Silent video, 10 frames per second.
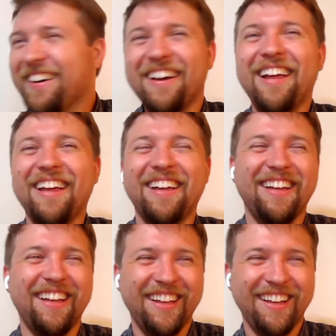
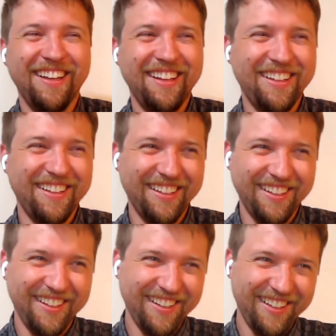
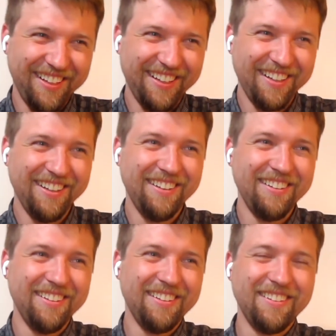
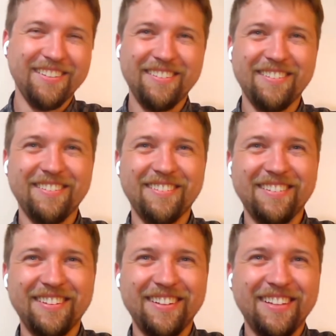
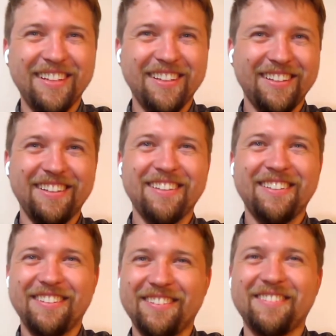No words are spoken by the person on screen.